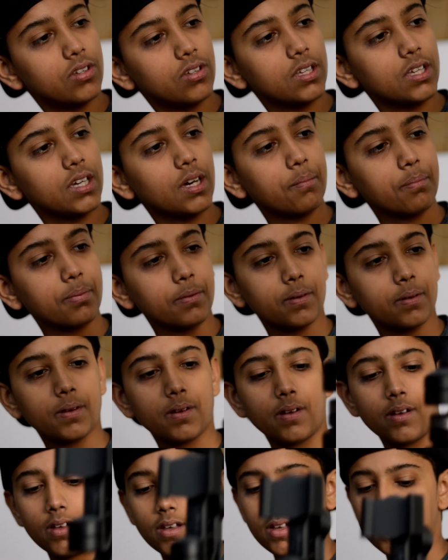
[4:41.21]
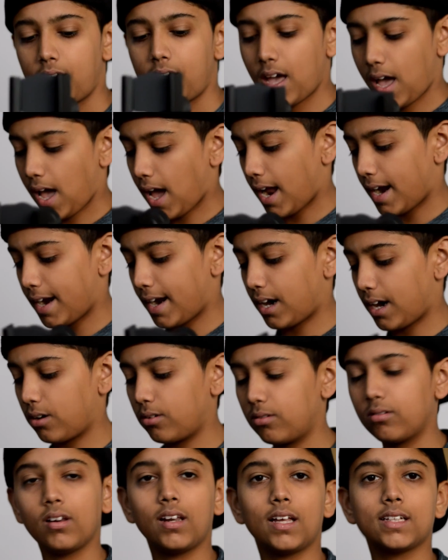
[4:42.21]
Yep, and now
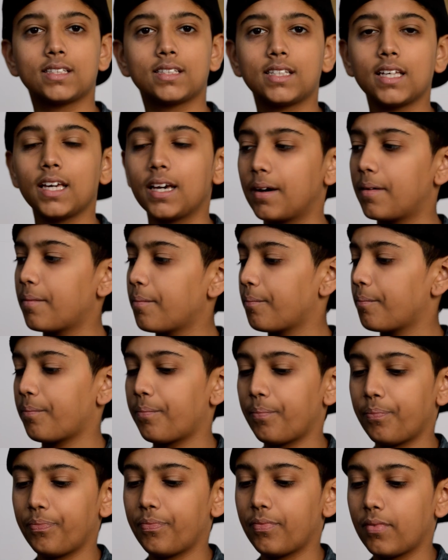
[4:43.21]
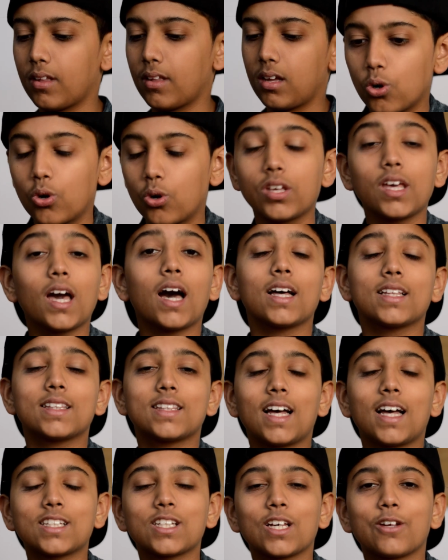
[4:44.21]
let's see. So yeah,
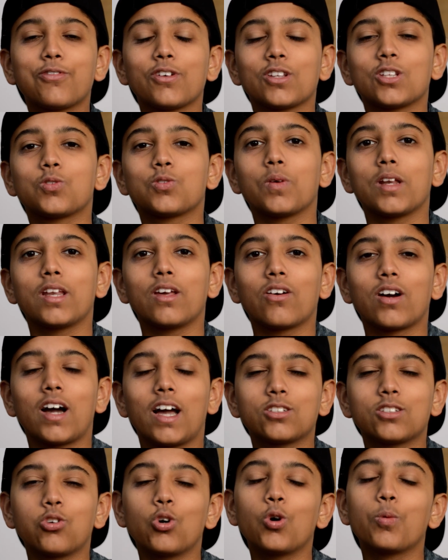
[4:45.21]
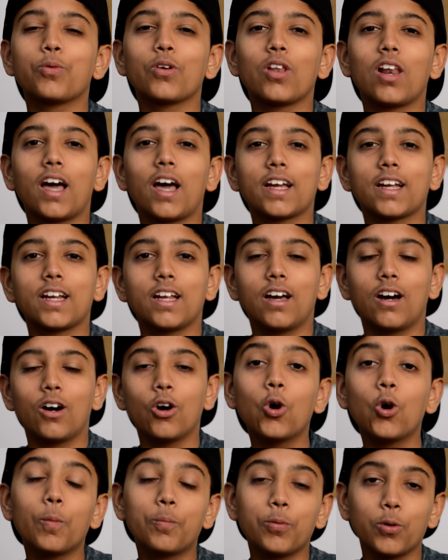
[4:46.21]
that's it for this video guys. Hope
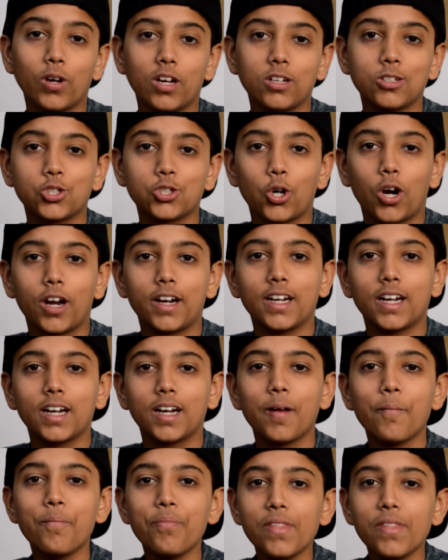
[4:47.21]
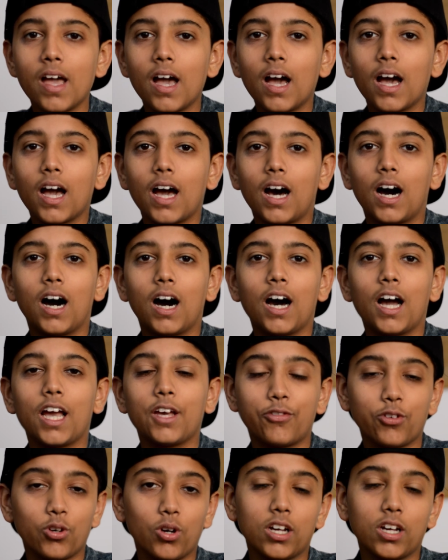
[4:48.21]
you enjoyed it.
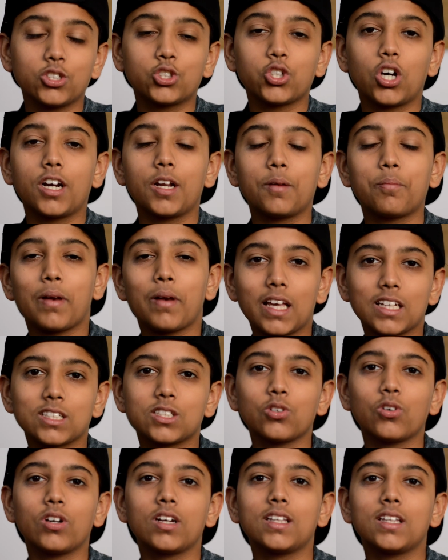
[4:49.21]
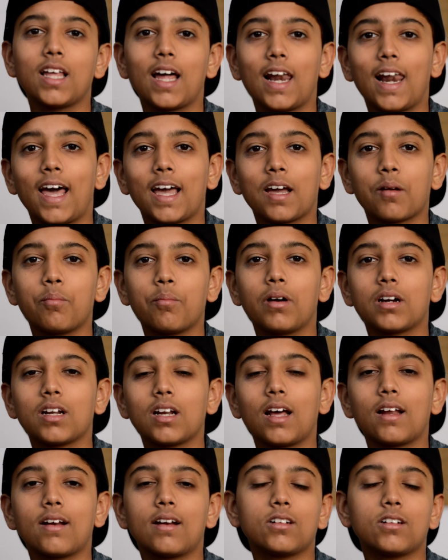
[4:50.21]
If you enjoyed it, please do hit that like button
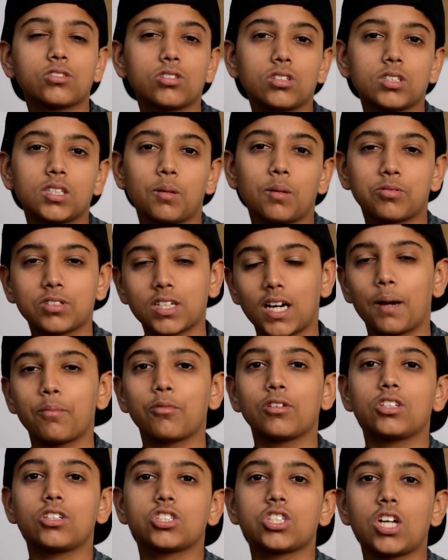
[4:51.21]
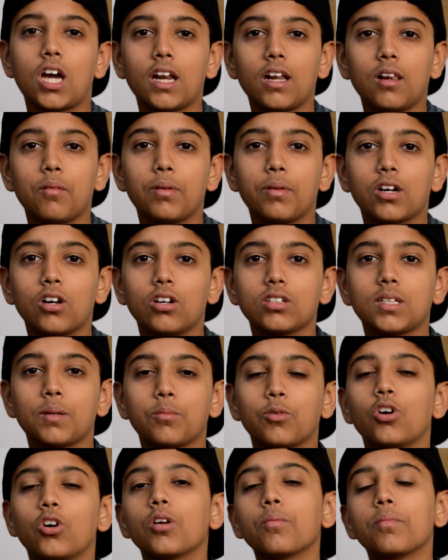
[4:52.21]
and also subscribe to the channel, because
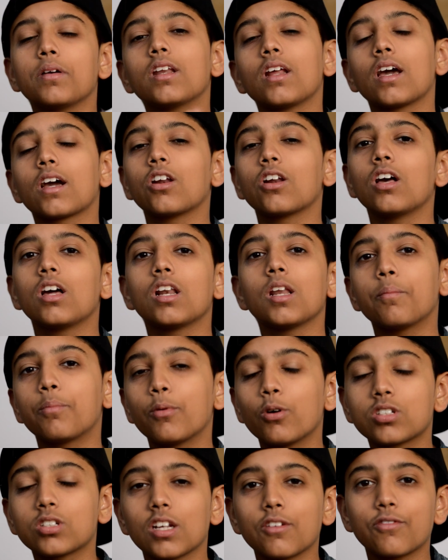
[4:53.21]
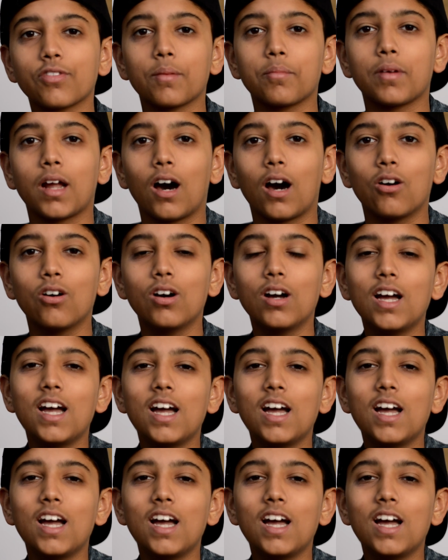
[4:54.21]
I'm going to be regularly posting from now.